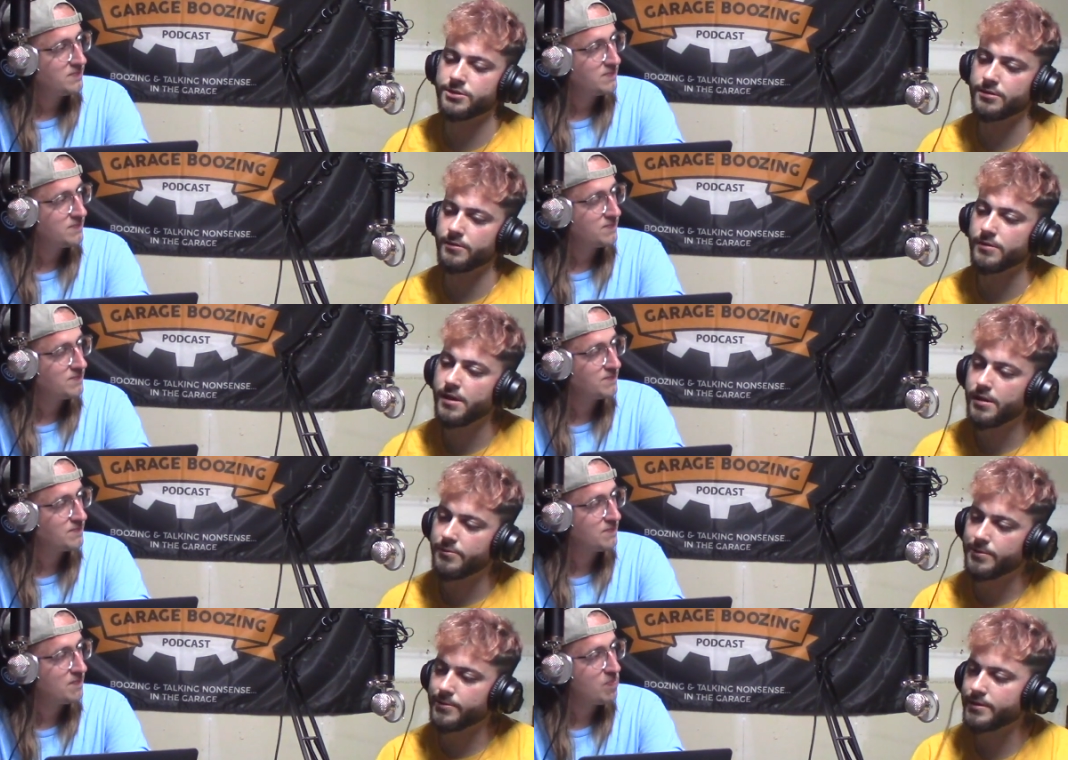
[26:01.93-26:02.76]
Speaker 1: So
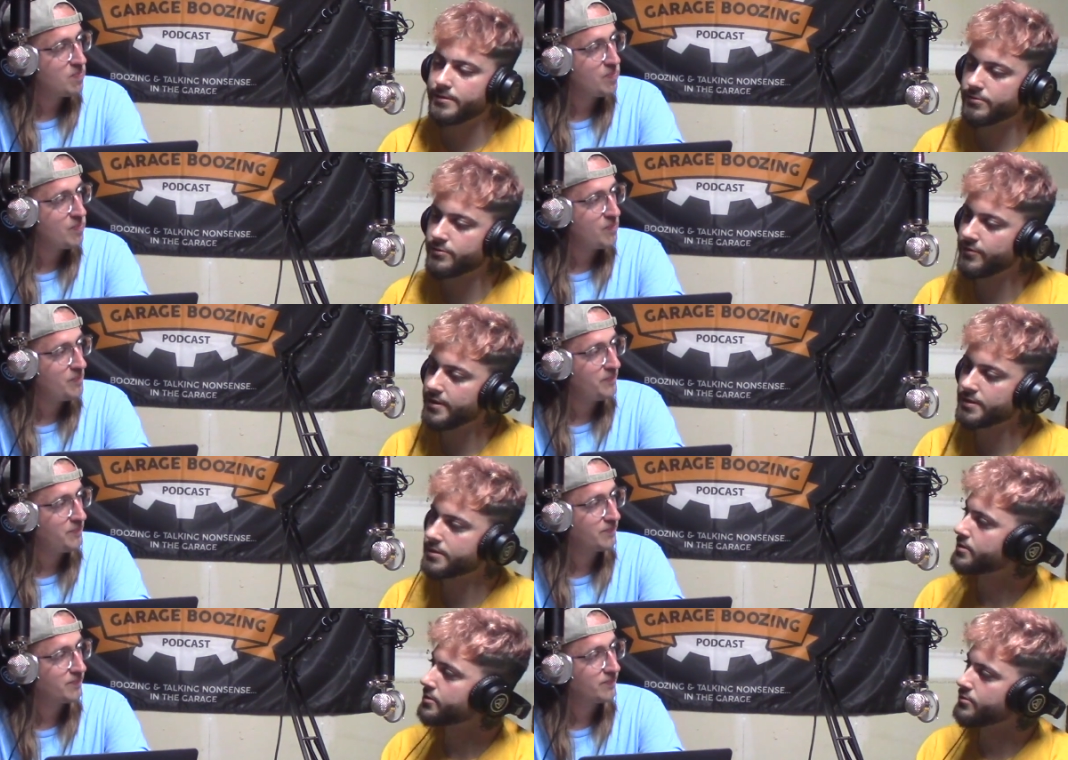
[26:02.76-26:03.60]
when you're in those
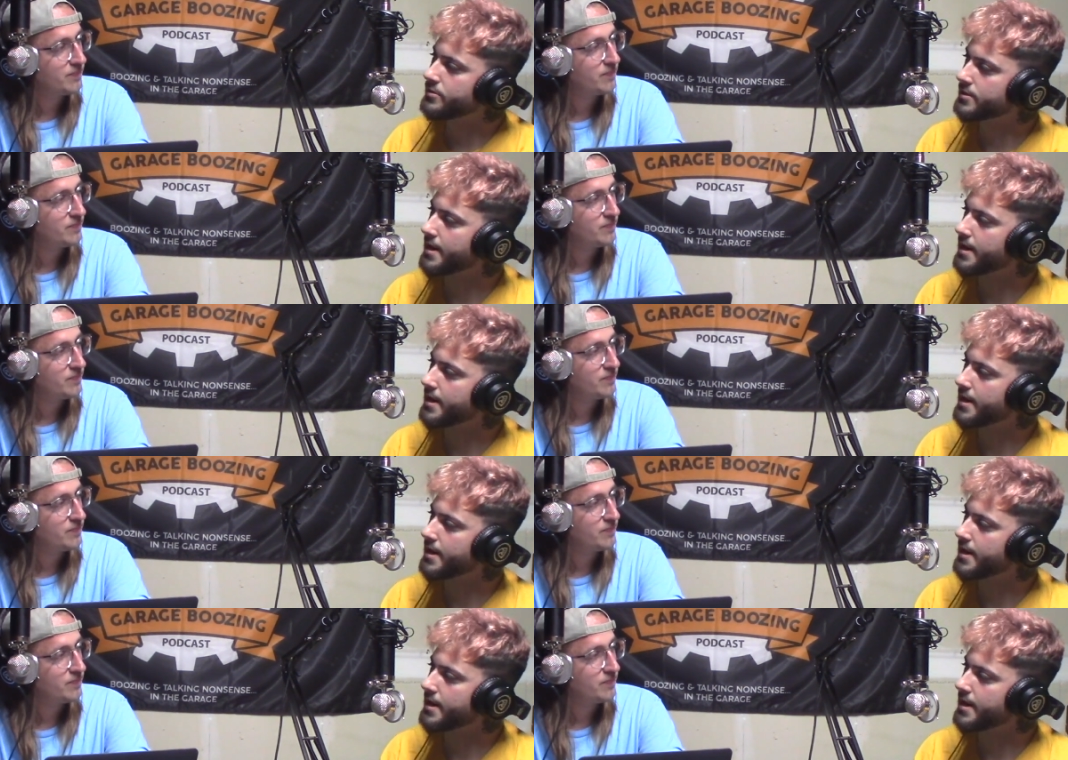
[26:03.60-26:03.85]
phases, you just